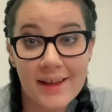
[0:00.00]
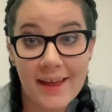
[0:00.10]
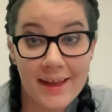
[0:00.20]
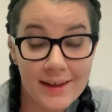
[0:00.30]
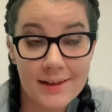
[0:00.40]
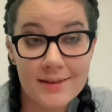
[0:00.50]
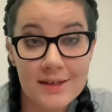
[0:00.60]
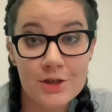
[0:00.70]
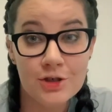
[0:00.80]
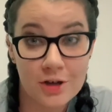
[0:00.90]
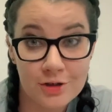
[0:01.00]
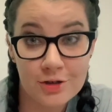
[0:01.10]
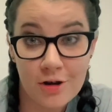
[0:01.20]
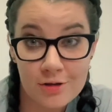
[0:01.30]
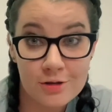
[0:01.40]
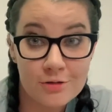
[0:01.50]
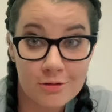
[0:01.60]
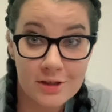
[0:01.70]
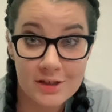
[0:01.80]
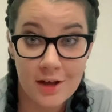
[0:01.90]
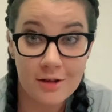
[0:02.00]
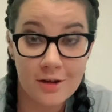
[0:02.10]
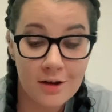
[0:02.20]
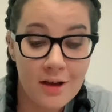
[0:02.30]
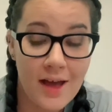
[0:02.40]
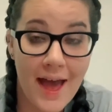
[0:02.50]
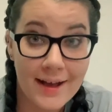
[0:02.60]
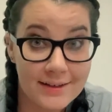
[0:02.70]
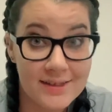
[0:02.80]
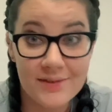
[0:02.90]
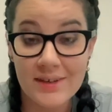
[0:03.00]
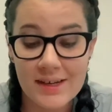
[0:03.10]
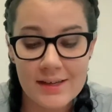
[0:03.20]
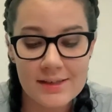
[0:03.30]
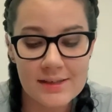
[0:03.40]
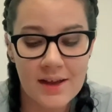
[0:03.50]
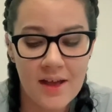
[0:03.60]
and the junkyard storyteller activities,